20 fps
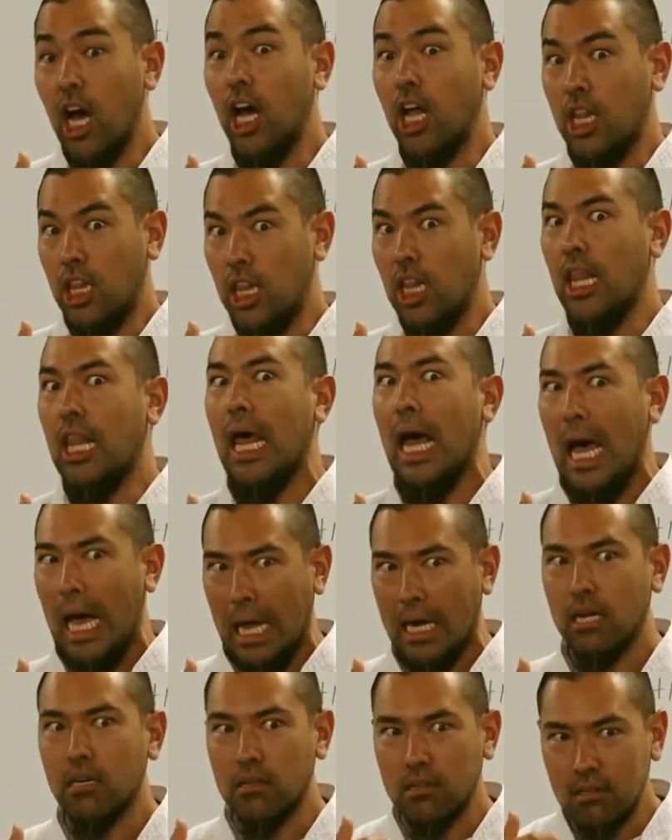A
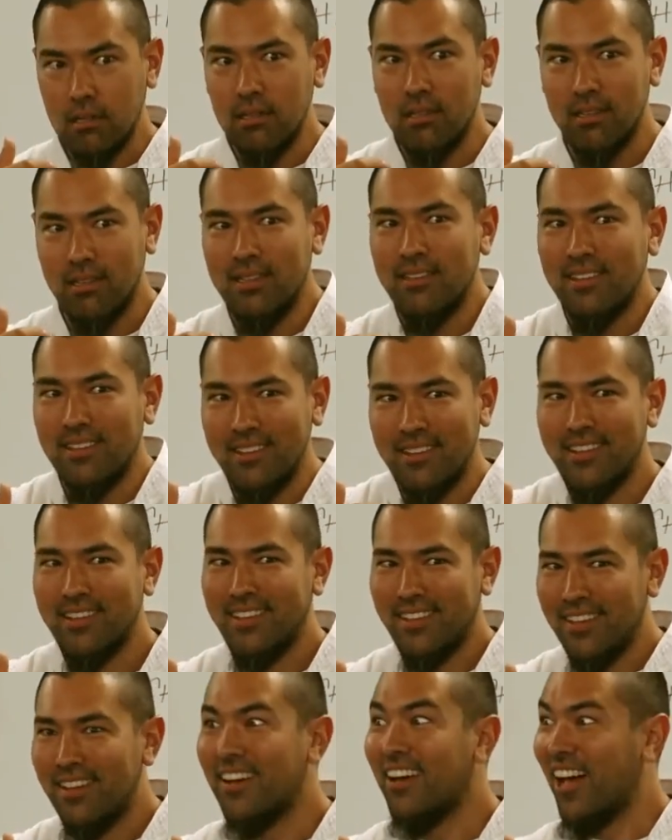lot.
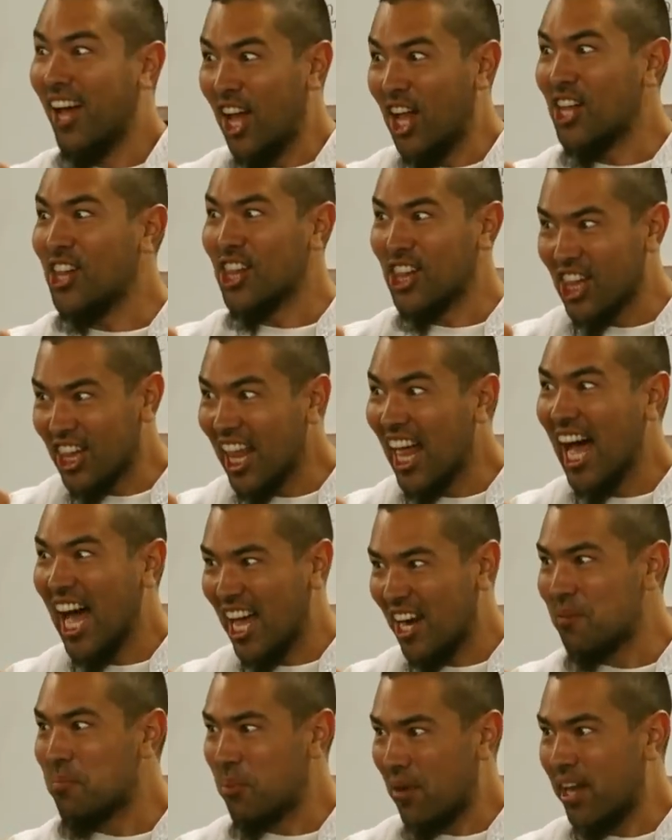A
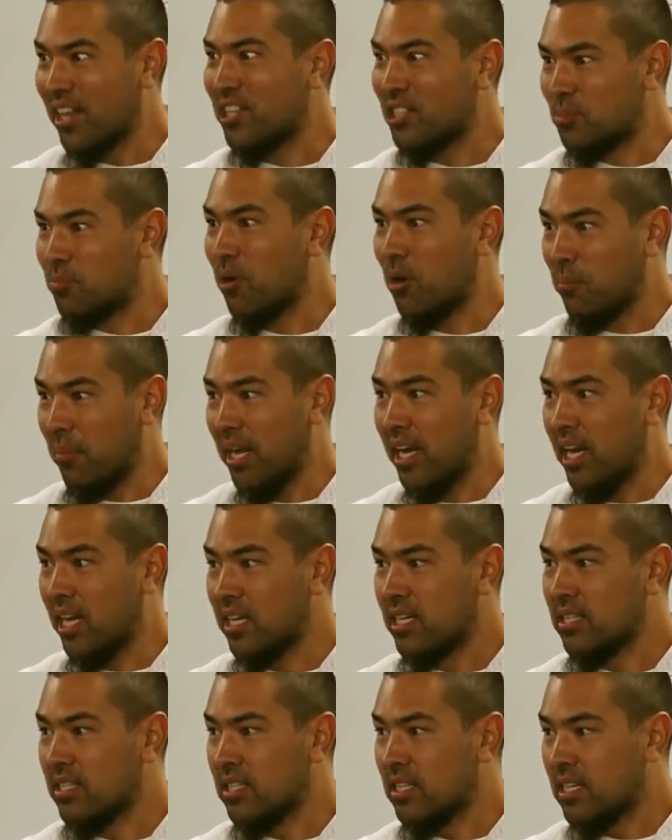lot of breaths per
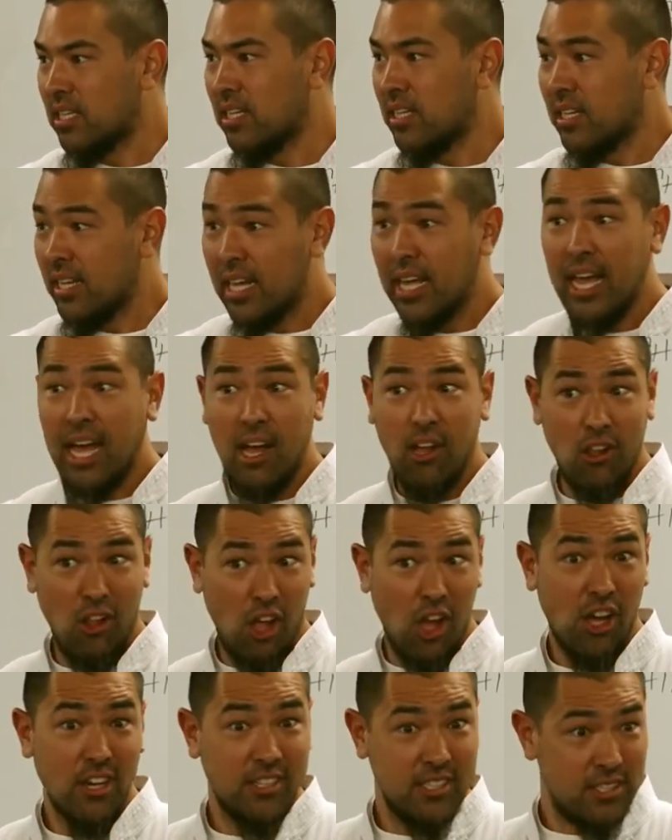minute. How
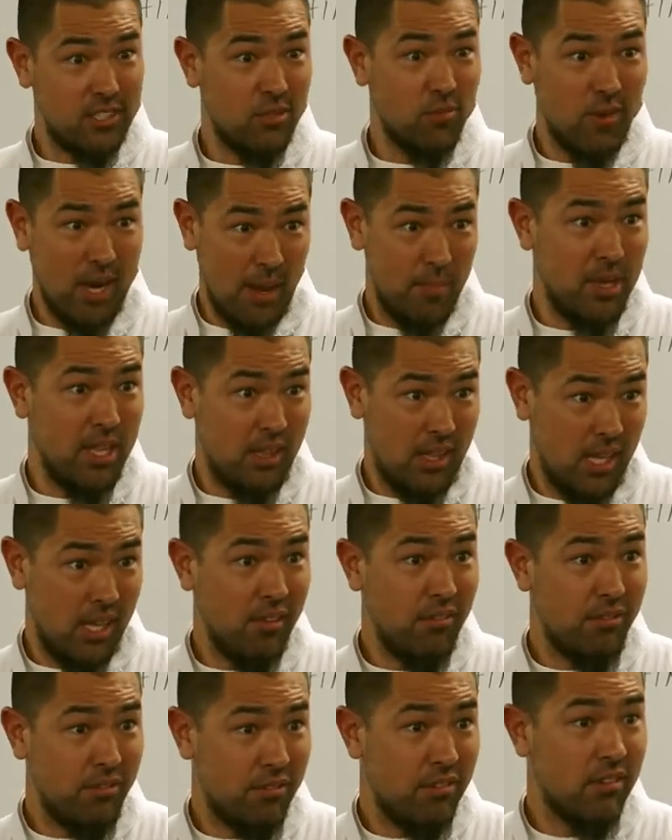long does the rabbit
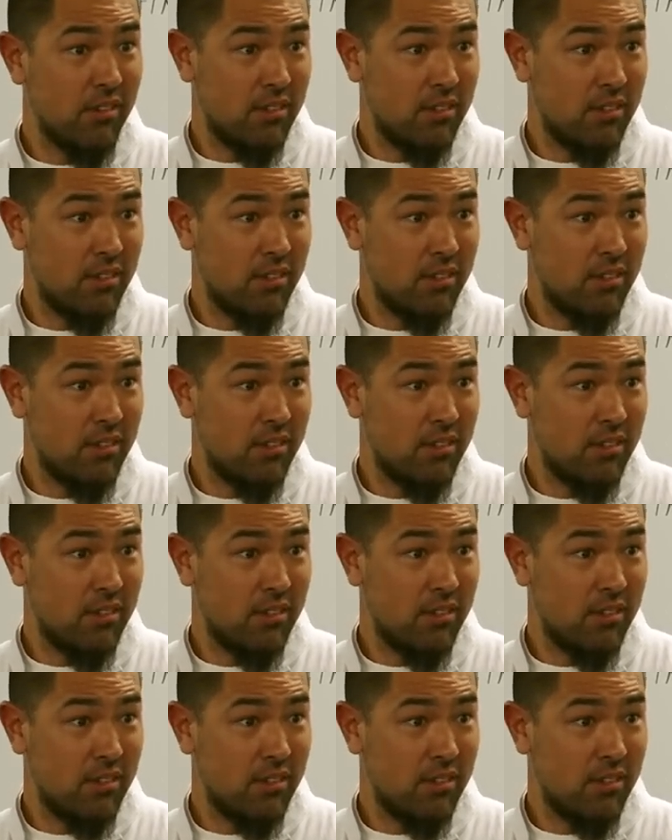live?